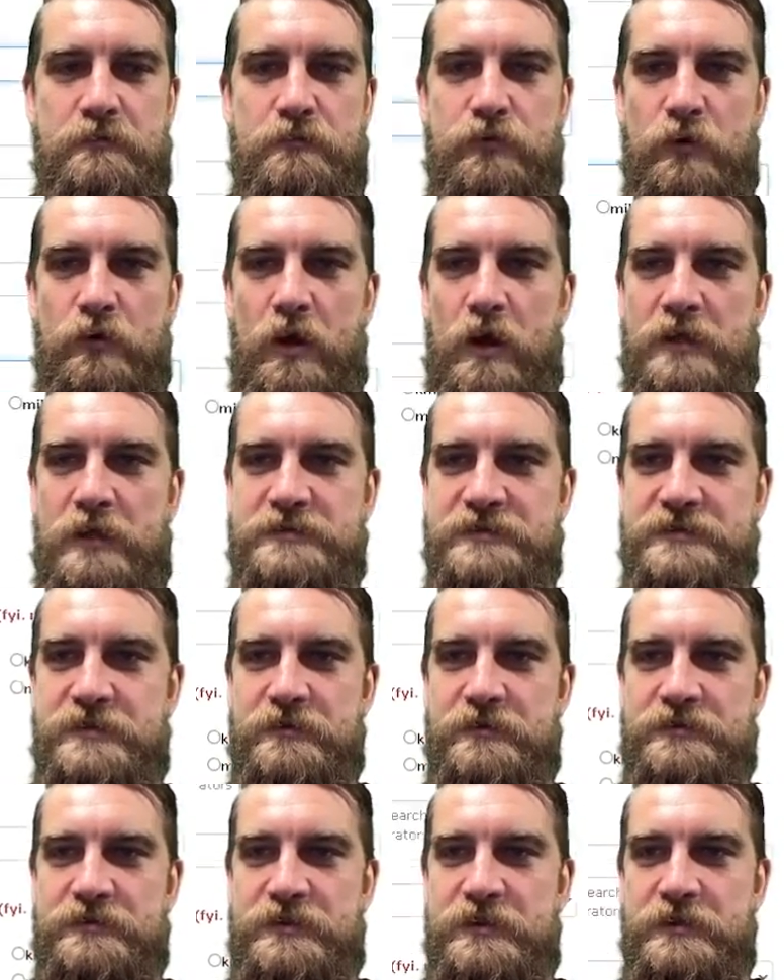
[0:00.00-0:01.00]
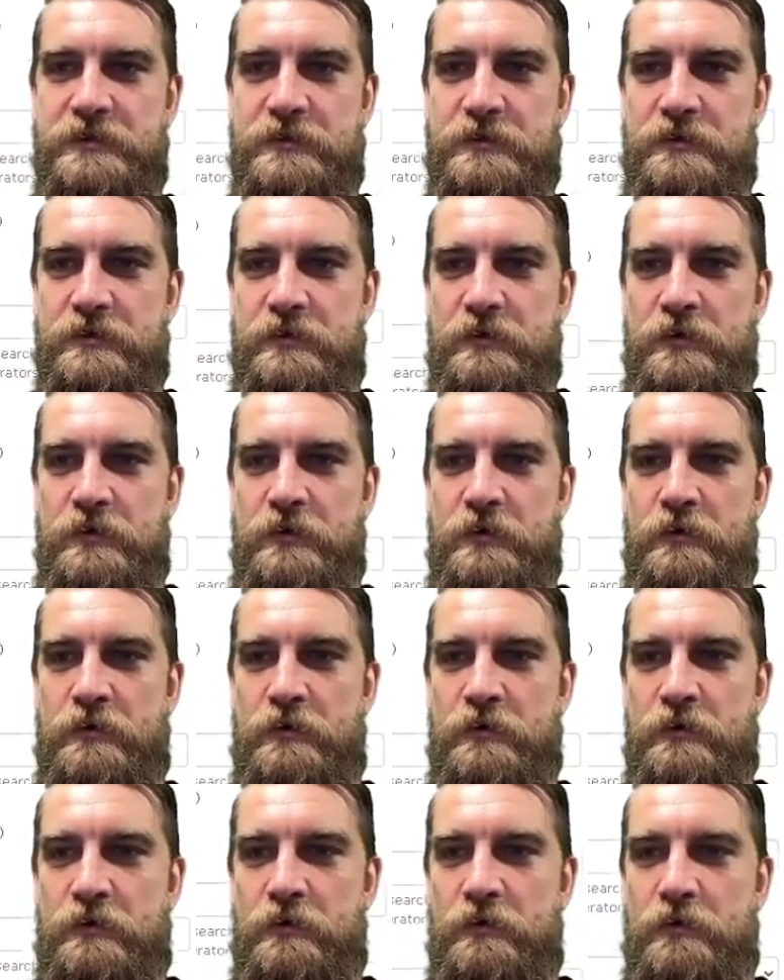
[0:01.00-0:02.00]
broad search here
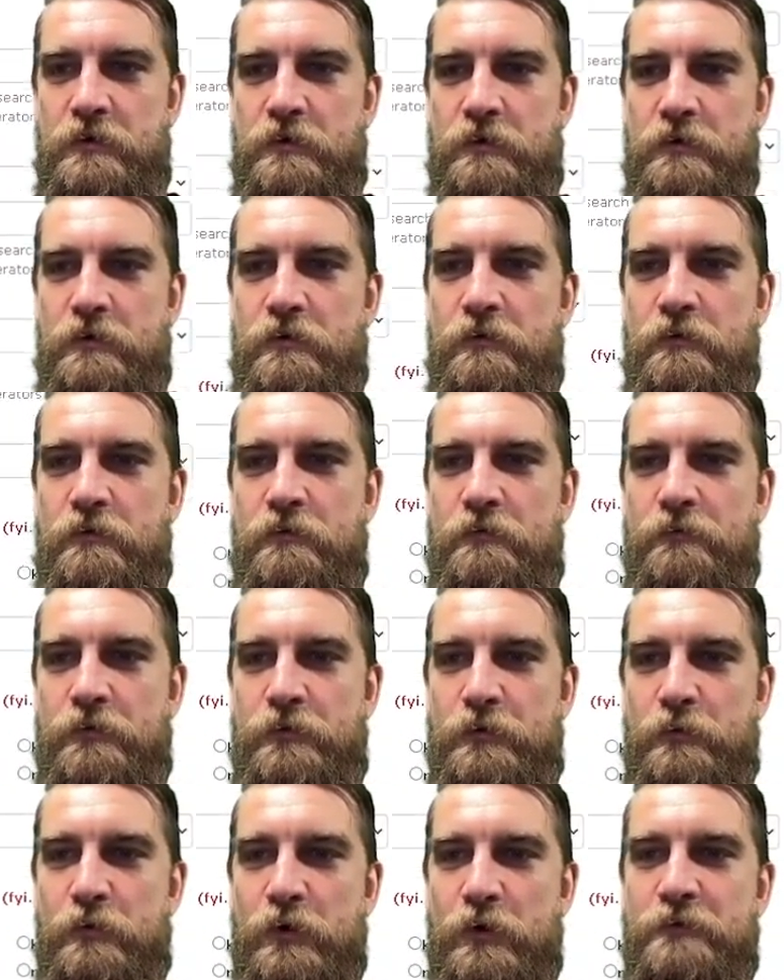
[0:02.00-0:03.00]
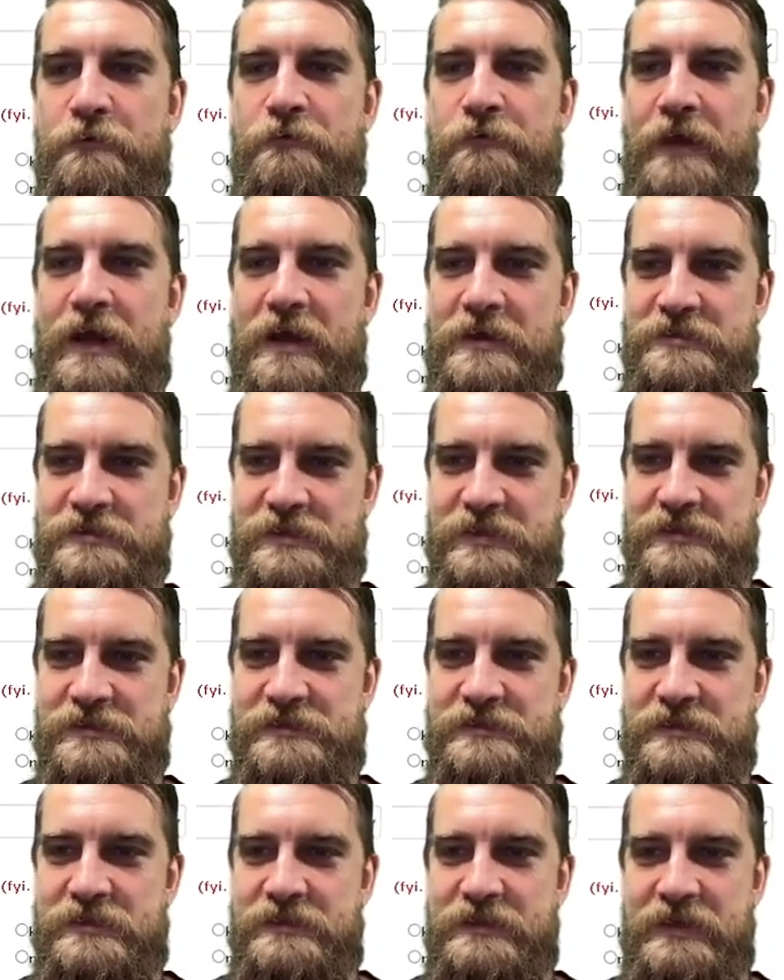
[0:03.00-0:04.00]
for the word
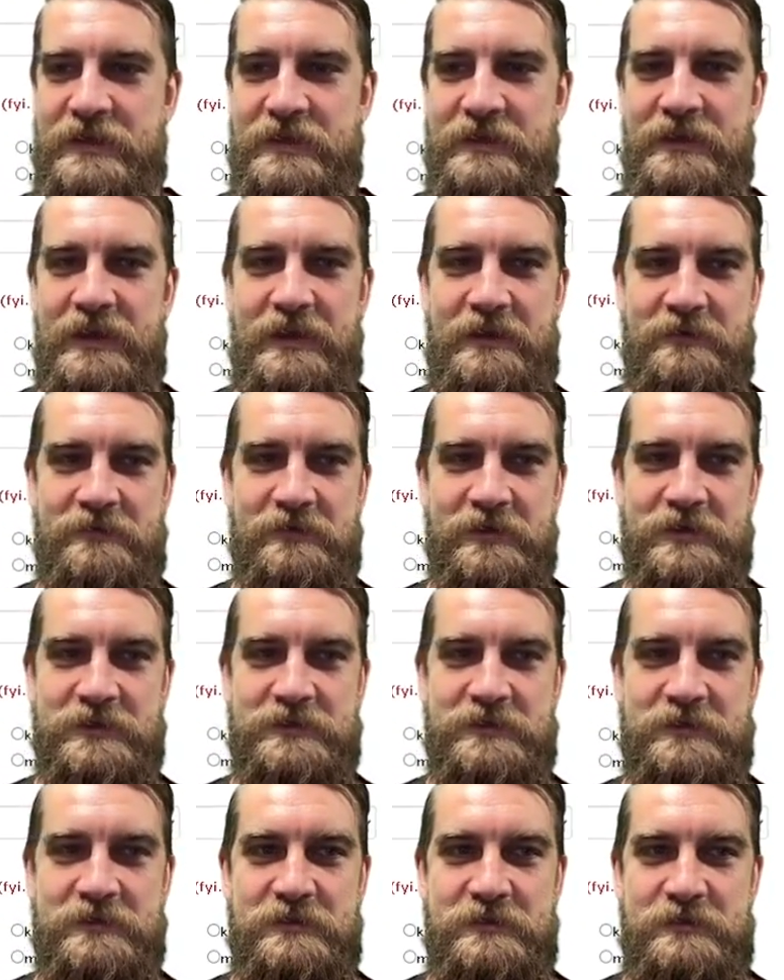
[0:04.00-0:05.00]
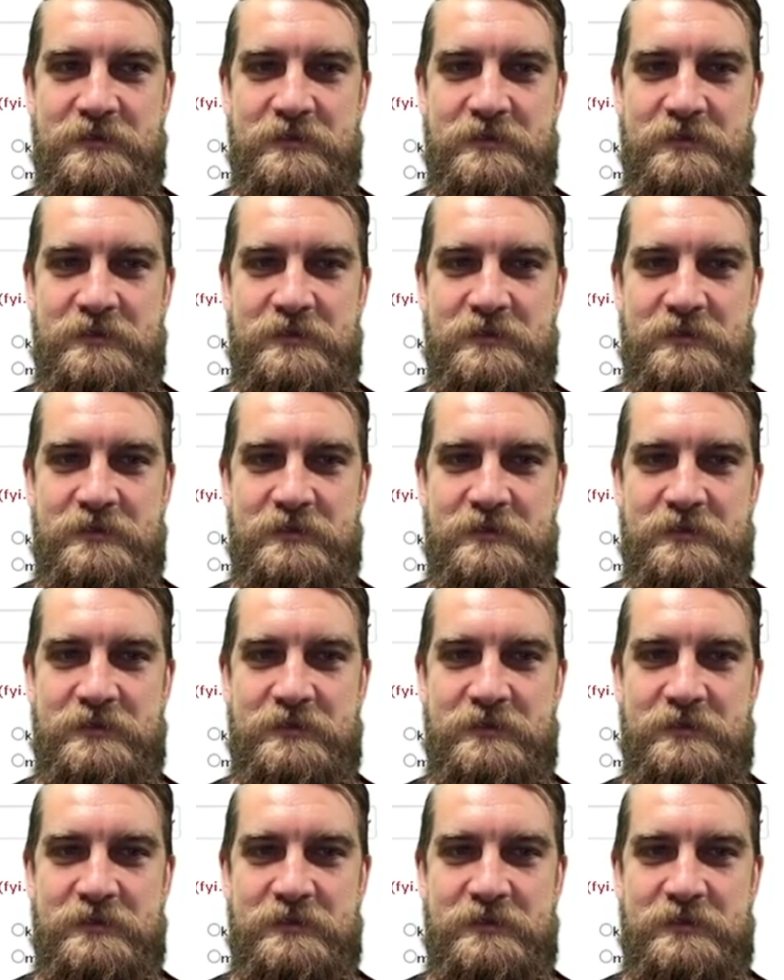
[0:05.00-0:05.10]
fascist in English